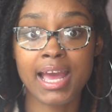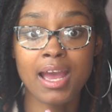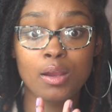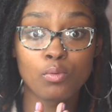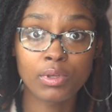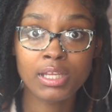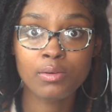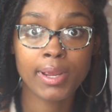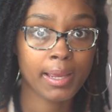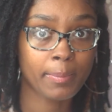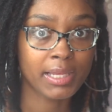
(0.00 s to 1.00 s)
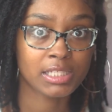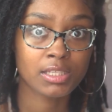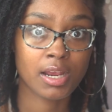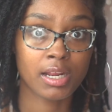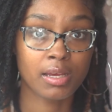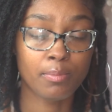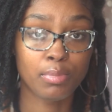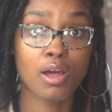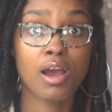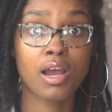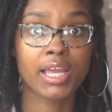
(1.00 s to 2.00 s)
I really recommend starting a
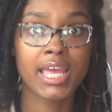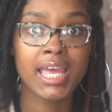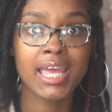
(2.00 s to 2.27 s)
blog.